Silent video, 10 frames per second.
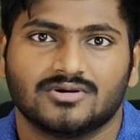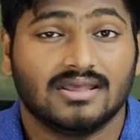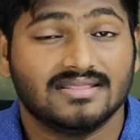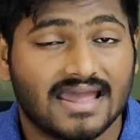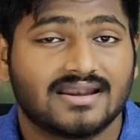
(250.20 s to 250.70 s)
In
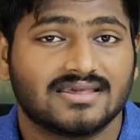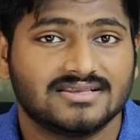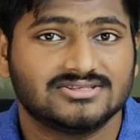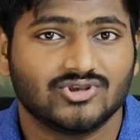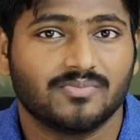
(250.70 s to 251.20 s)
that
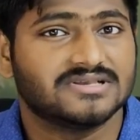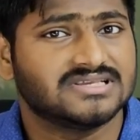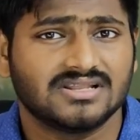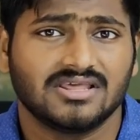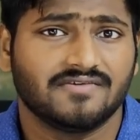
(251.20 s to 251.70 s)
case, you're
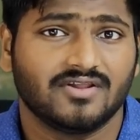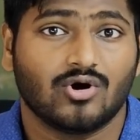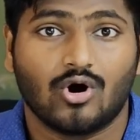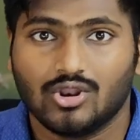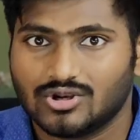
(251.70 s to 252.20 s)
basically giving
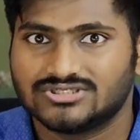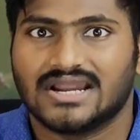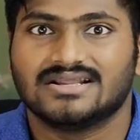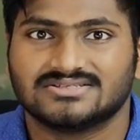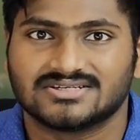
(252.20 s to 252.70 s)
all your chat
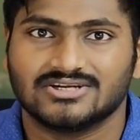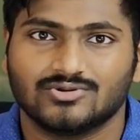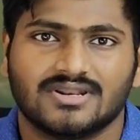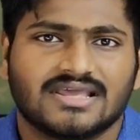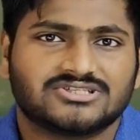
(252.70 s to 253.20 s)
history to the
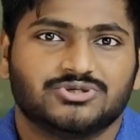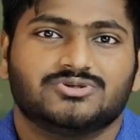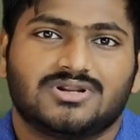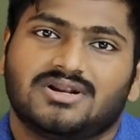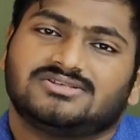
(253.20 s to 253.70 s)
next
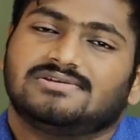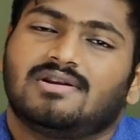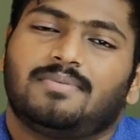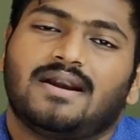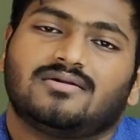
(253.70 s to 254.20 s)
user in a
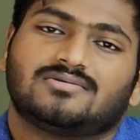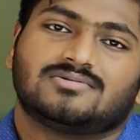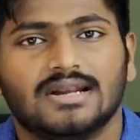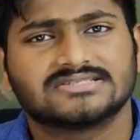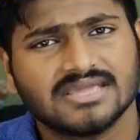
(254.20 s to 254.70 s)
silver platter.
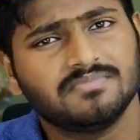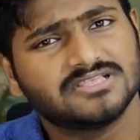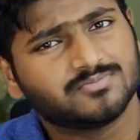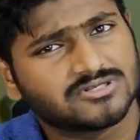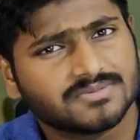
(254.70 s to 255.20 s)
Let's keep
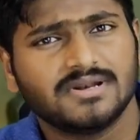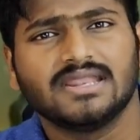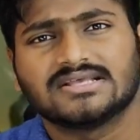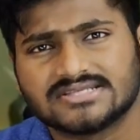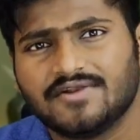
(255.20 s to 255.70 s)
this possibility
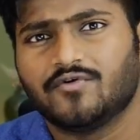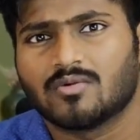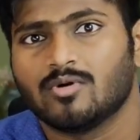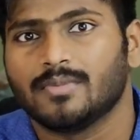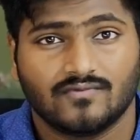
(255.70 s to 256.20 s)
aside for a
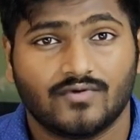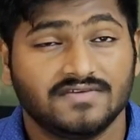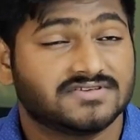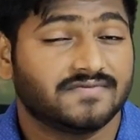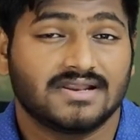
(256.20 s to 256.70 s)
moment.
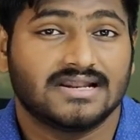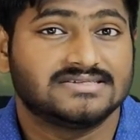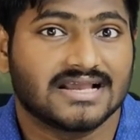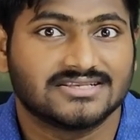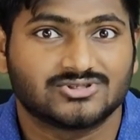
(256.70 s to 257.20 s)
What if someone
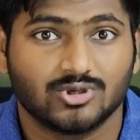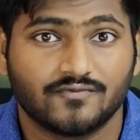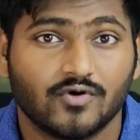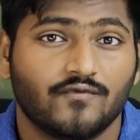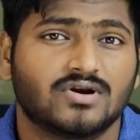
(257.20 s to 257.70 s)
gets access to
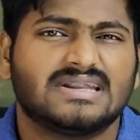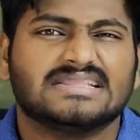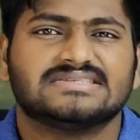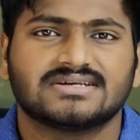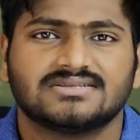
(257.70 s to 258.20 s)
your mobile phone
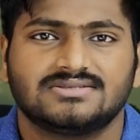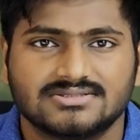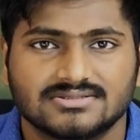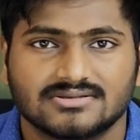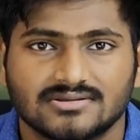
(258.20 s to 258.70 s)
for 10
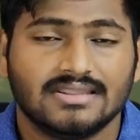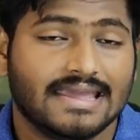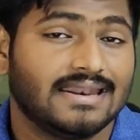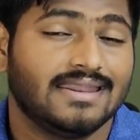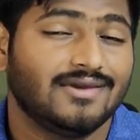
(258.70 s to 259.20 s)
seconds? They
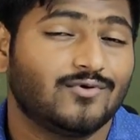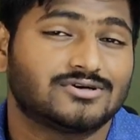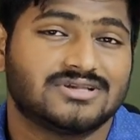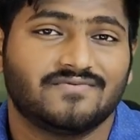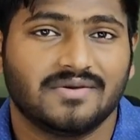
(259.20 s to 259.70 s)
can link
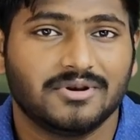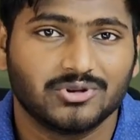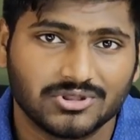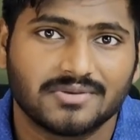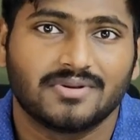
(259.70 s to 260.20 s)
WhatsApp Web
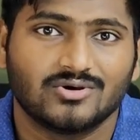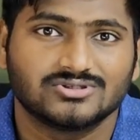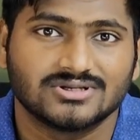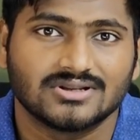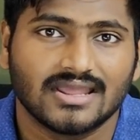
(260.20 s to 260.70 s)
to their
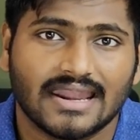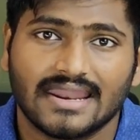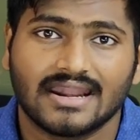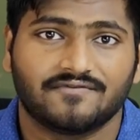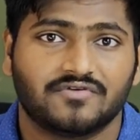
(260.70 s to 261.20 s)
browser and
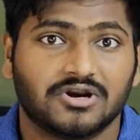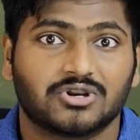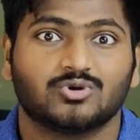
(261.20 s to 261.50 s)
get a front row